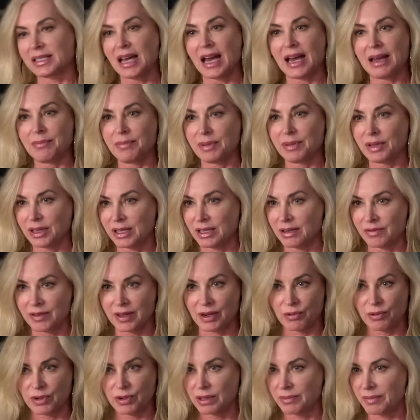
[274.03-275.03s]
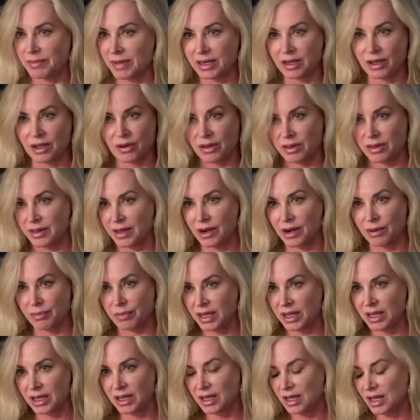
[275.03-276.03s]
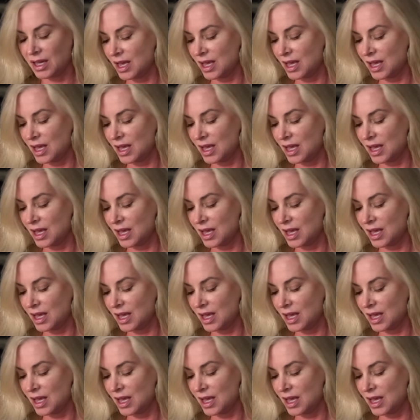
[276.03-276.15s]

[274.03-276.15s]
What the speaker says: Because I believe that real men go to therapy.